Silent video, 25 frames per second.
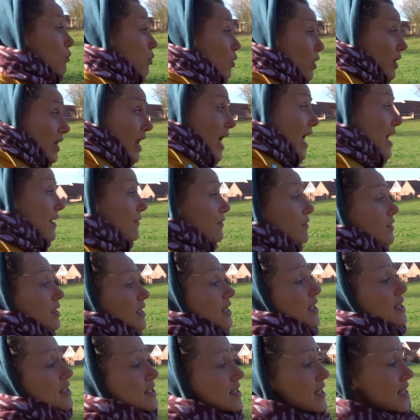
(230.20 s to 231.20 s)
whatever
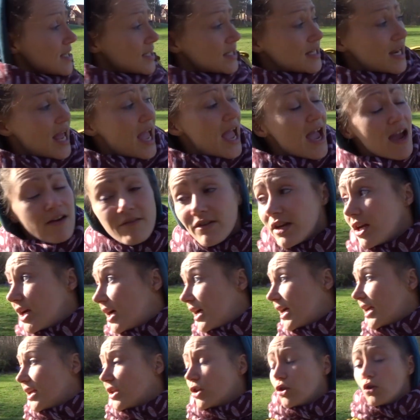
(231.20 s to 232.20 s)
it is, there's an
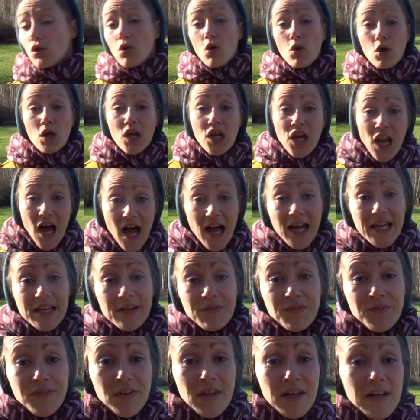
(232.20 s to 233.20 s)
area in your
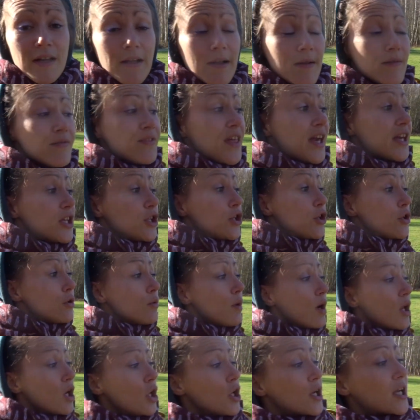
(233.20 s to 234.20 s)
life that
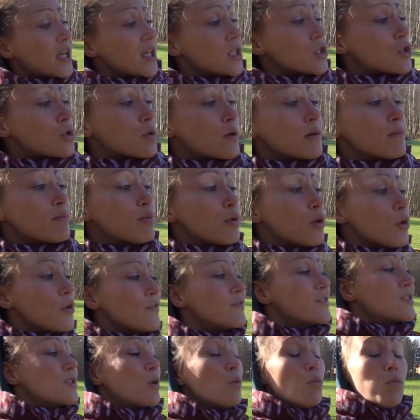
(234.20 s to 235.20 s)
you are looking to
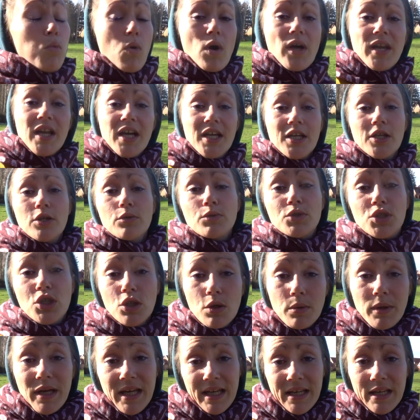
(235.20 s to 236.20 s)
improve. So, what are you
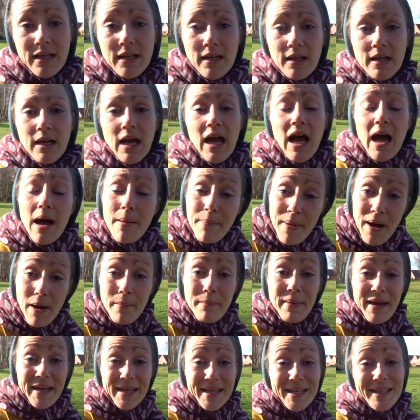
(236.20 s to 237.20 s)
doing
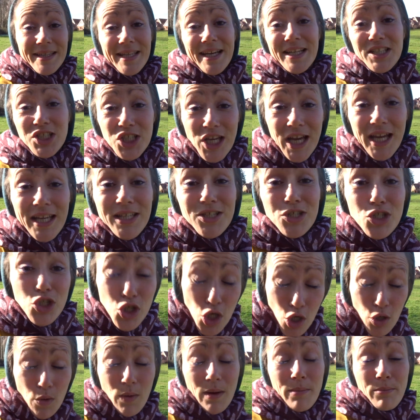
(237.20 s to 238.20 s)
about making that change
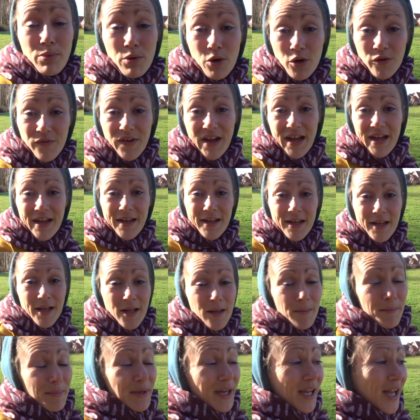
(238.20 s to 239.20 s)
to improve it?
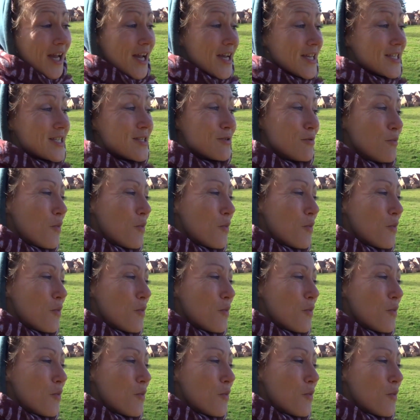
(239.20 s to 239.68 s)
Because